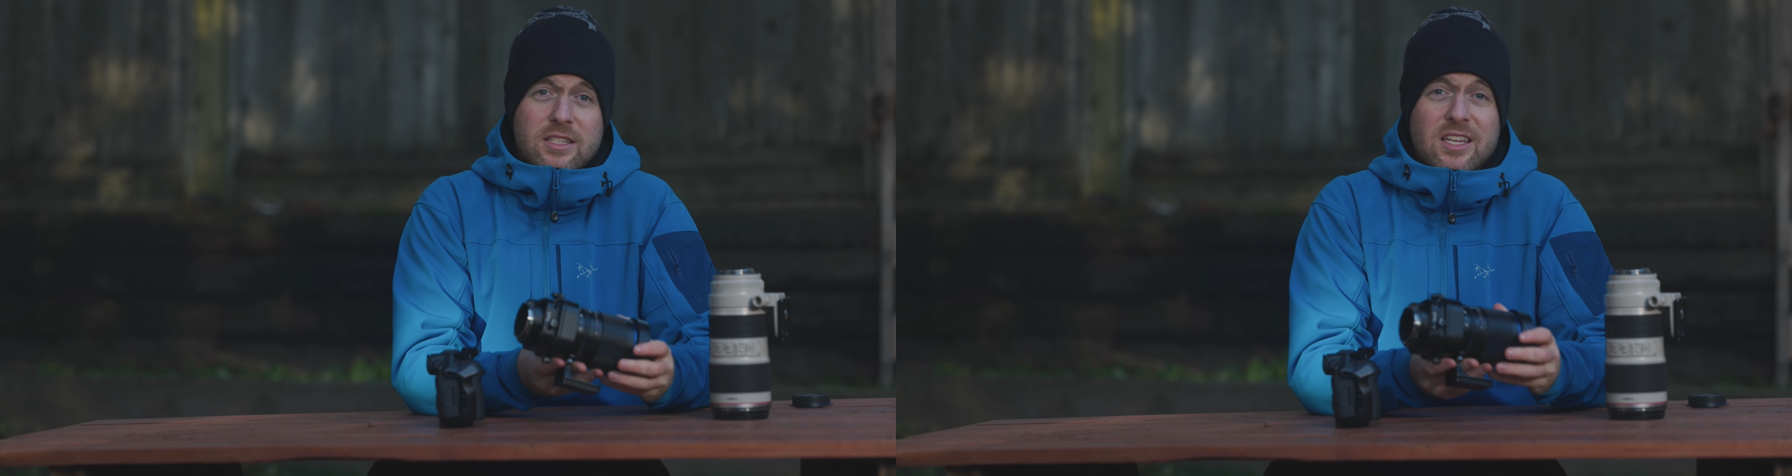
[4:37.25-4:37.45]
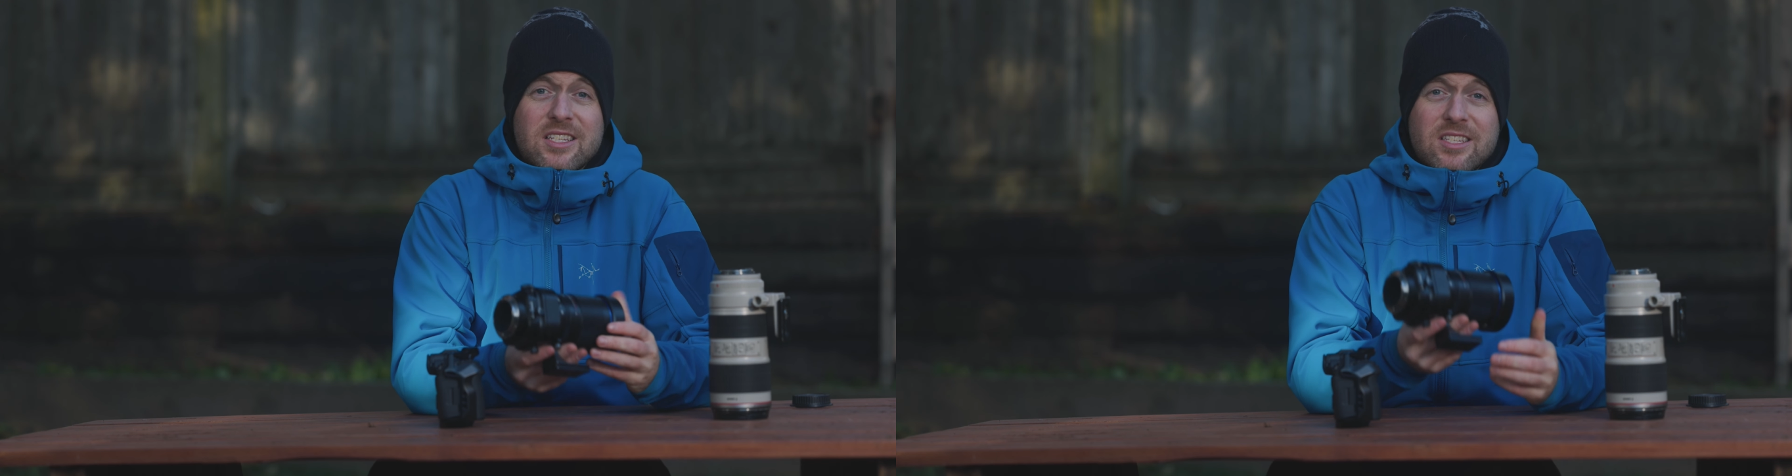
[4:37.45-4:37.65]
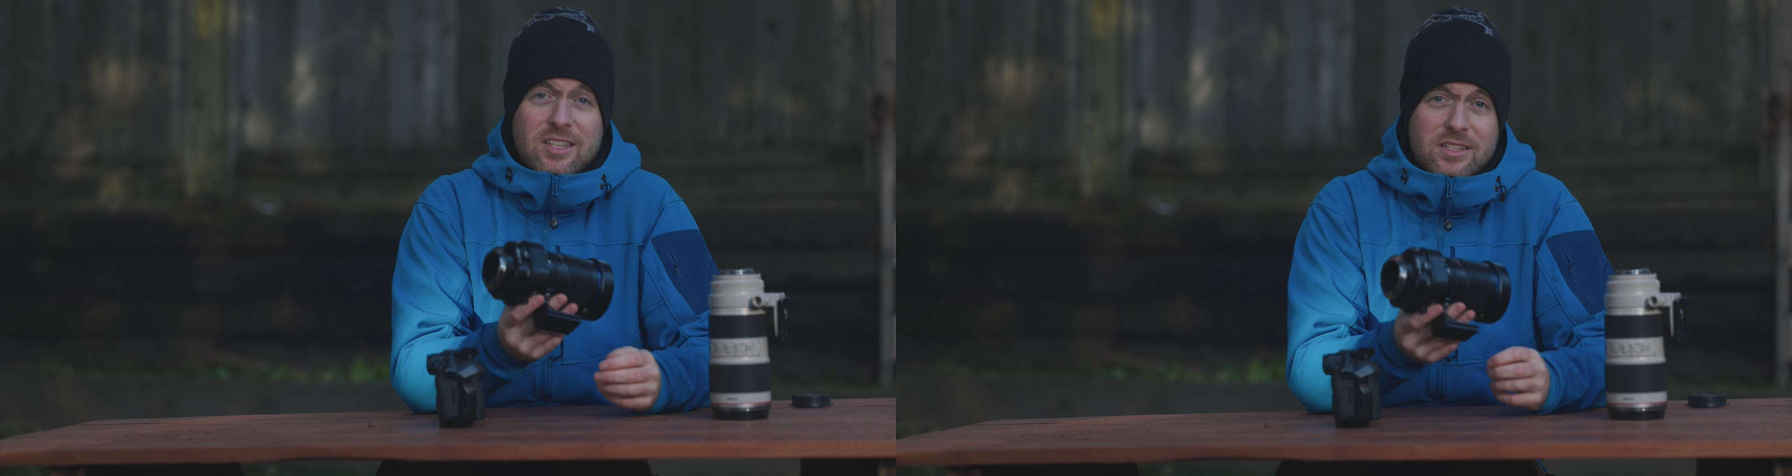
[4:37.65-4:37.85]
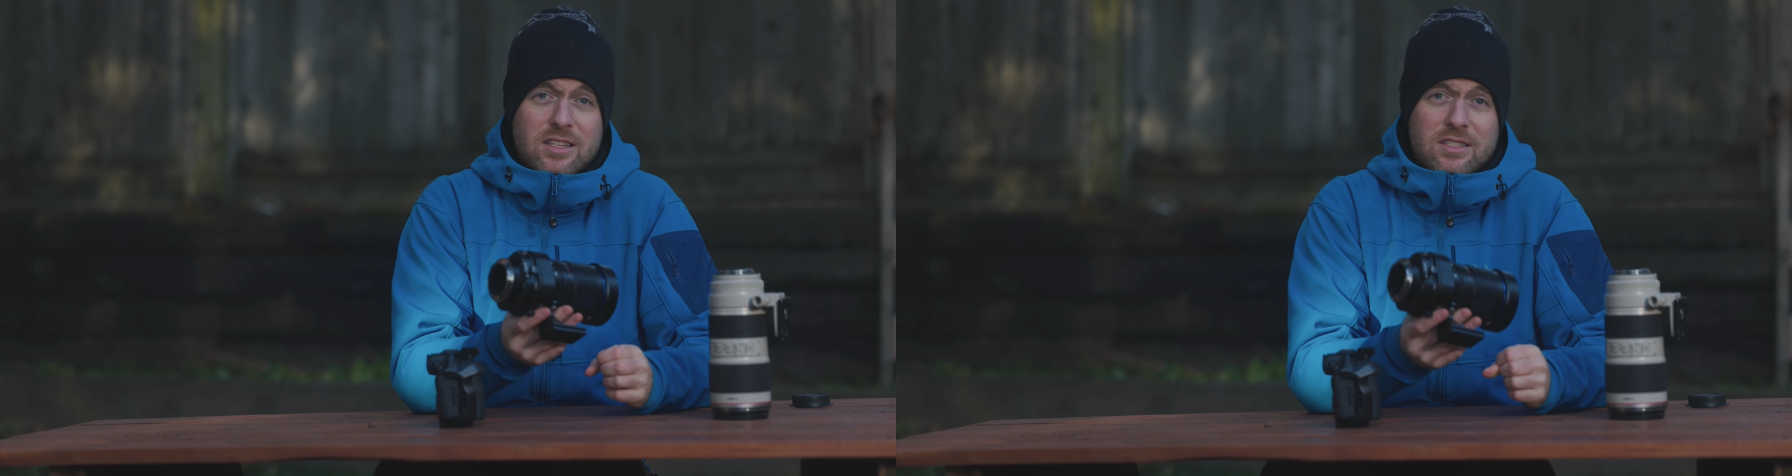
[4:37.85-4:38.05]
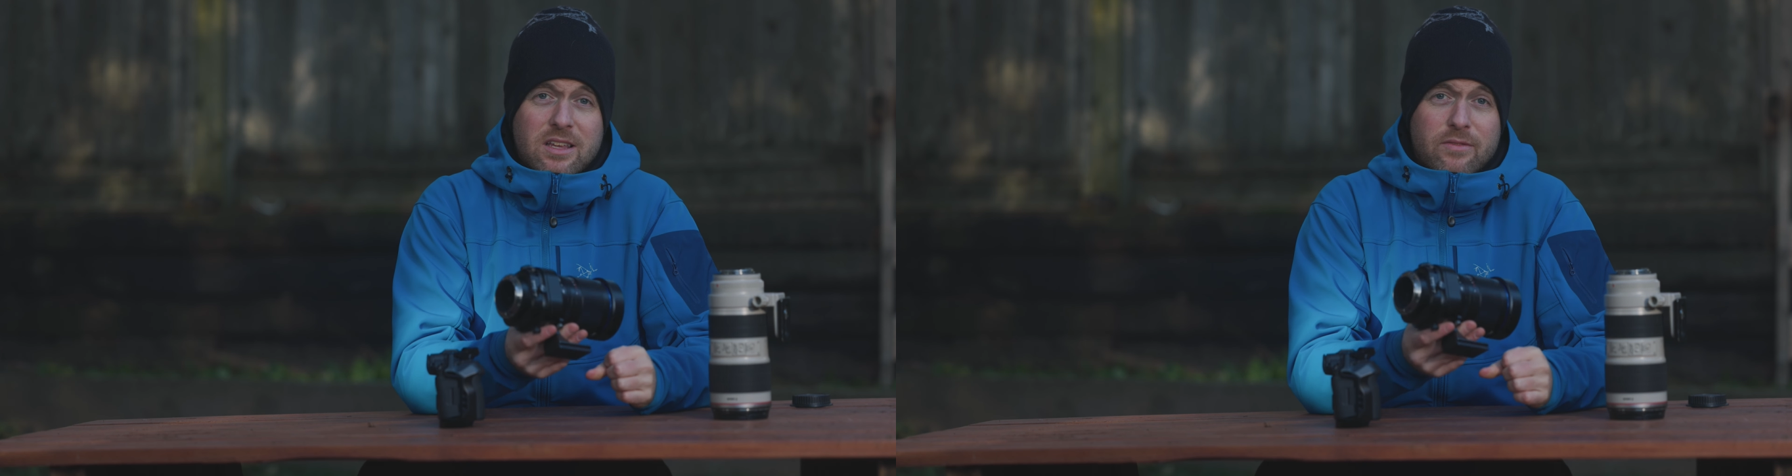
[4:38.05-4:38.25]
it's a
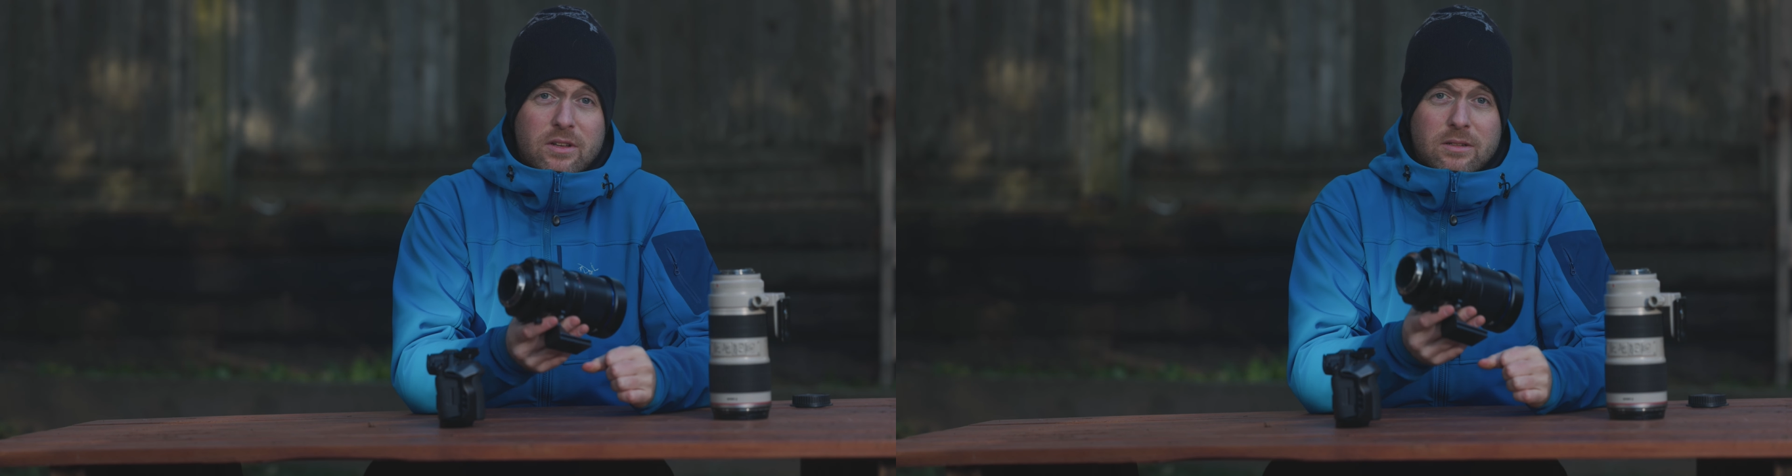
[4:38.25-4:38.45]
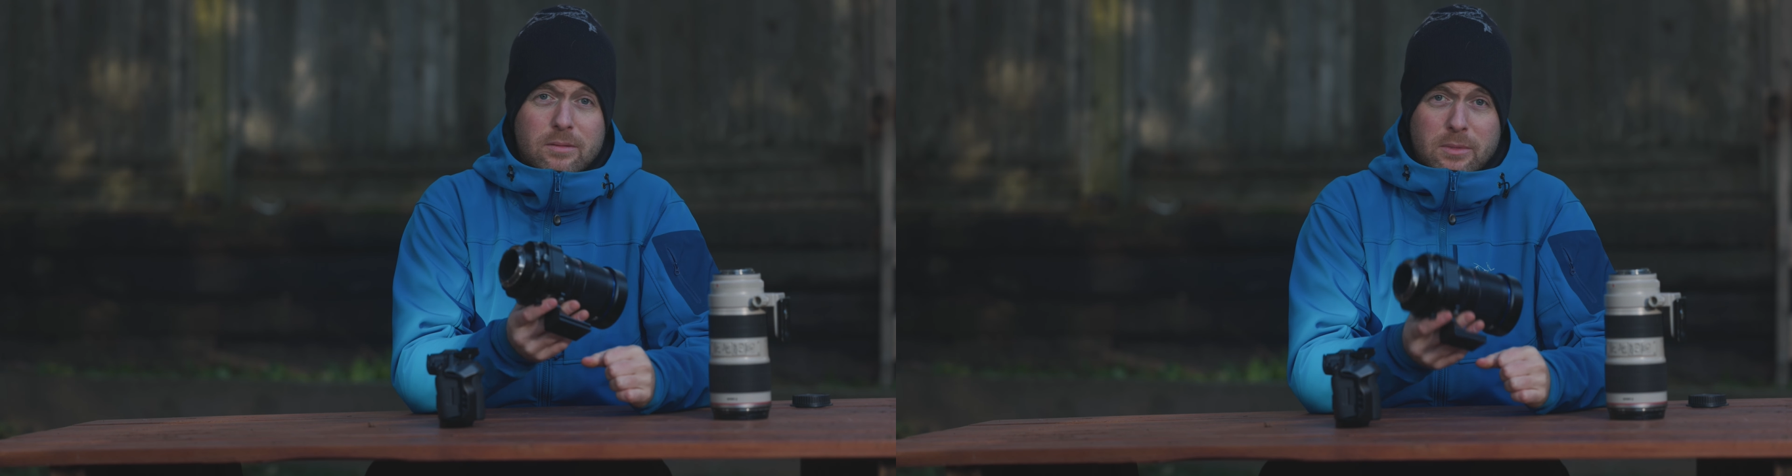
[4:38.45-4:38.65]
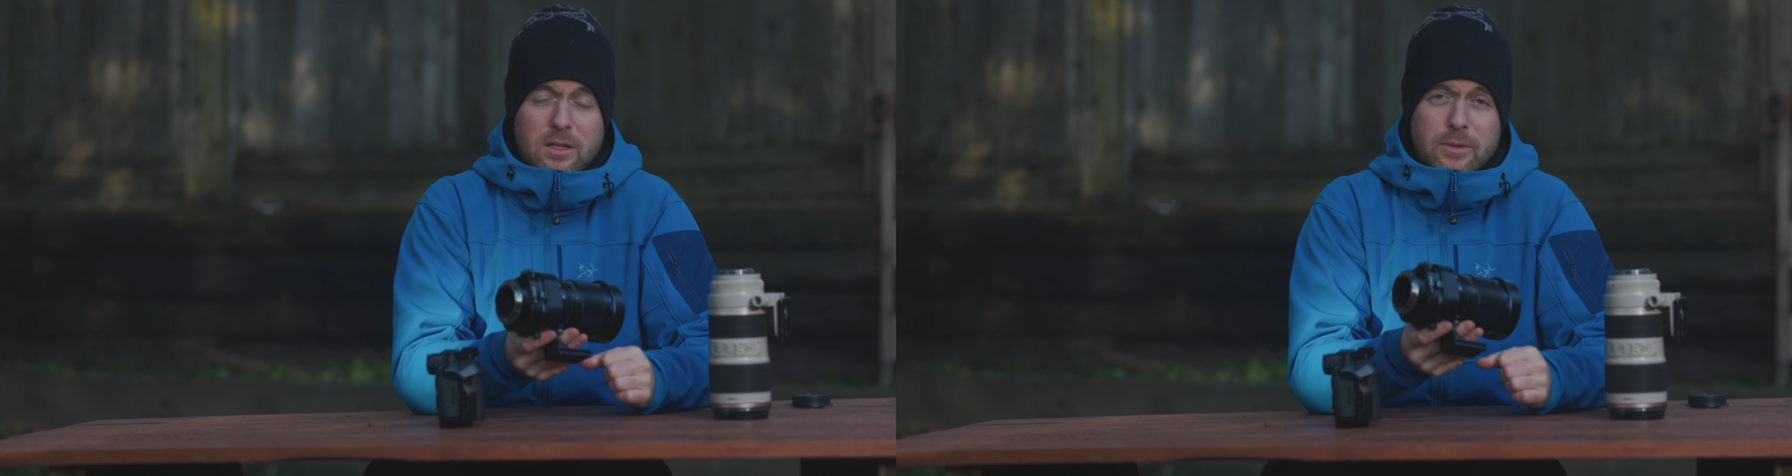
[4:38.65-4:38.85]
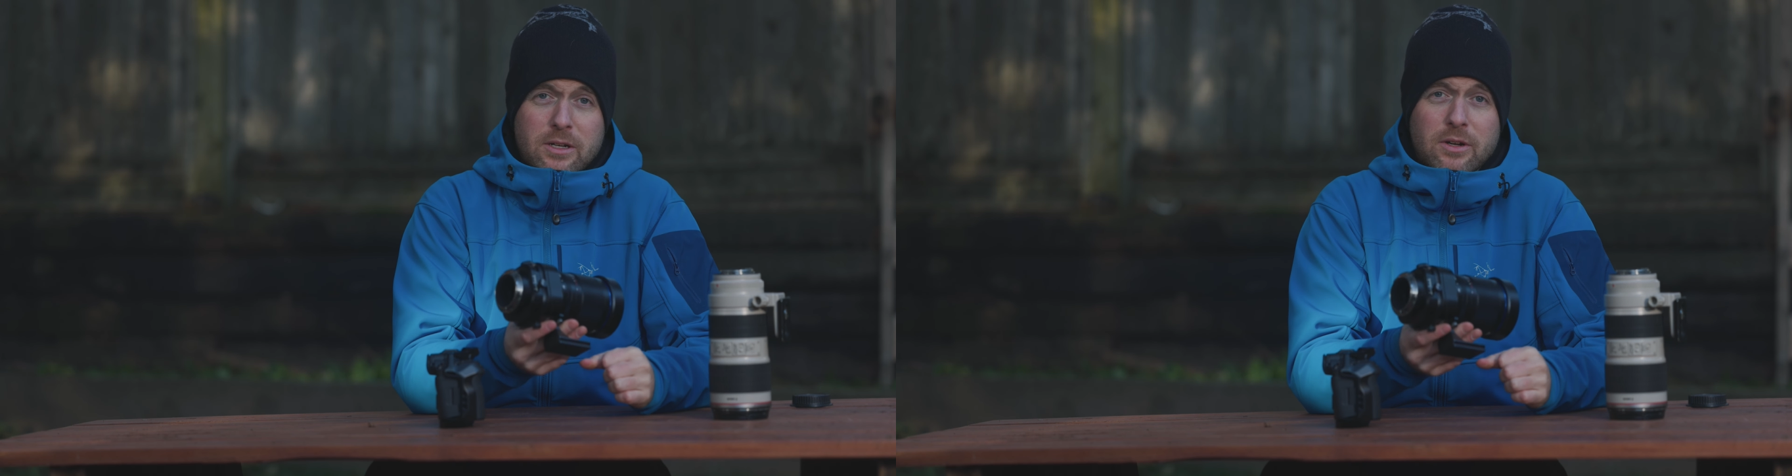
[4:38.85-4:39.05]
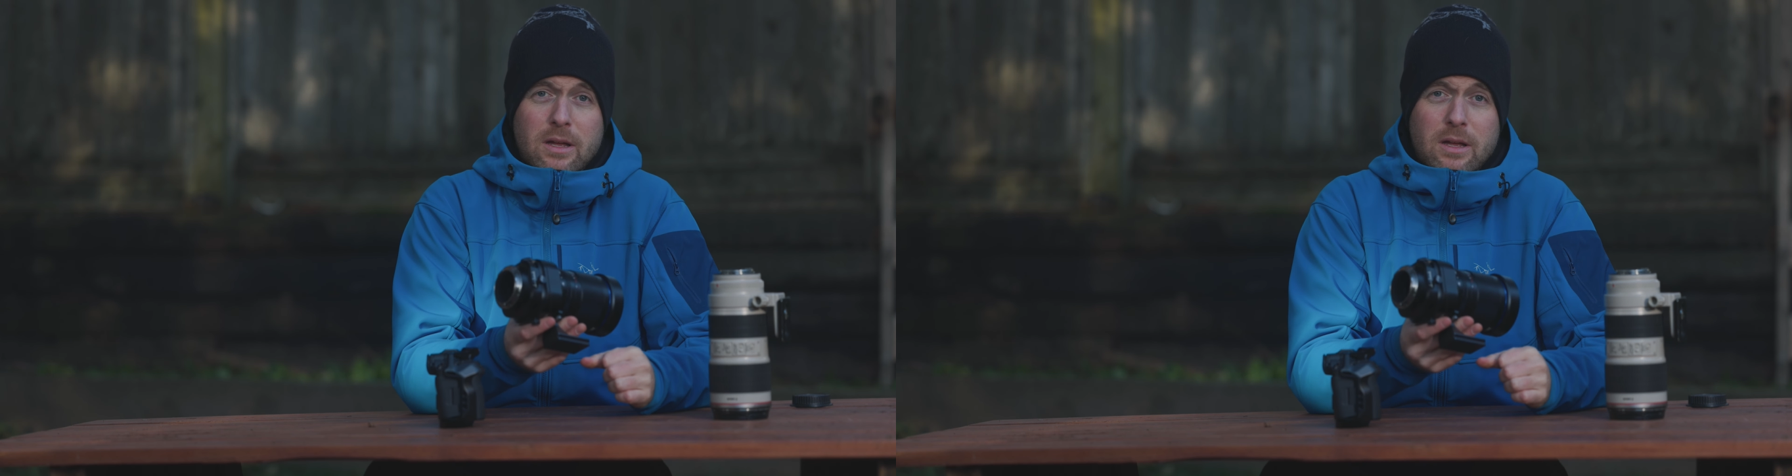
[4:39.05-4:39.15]
67mm